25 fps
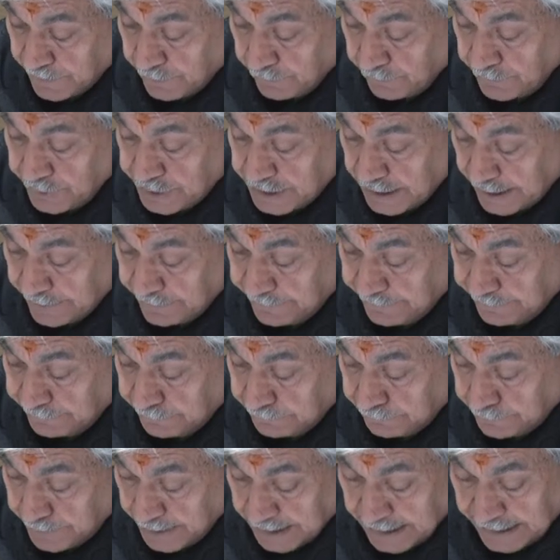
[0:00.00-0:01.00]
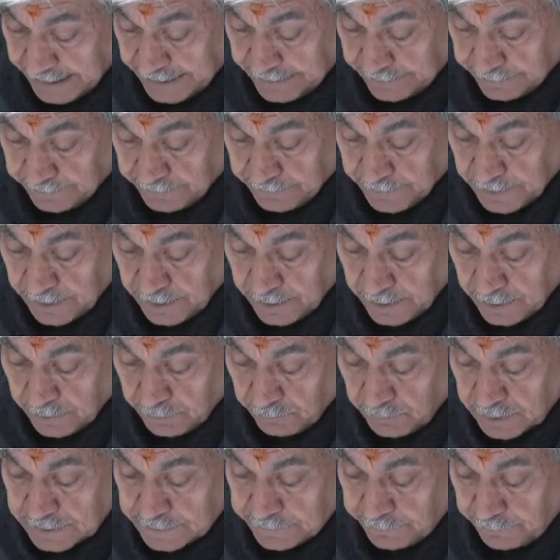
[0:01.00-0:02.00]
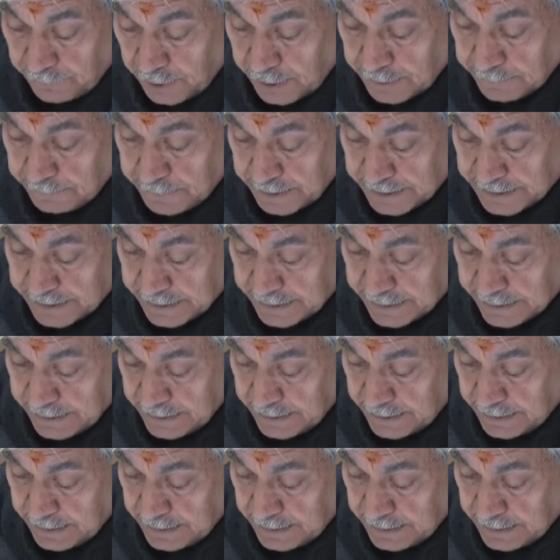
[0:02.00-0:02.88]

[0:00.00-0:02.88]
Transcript: which I believe was far better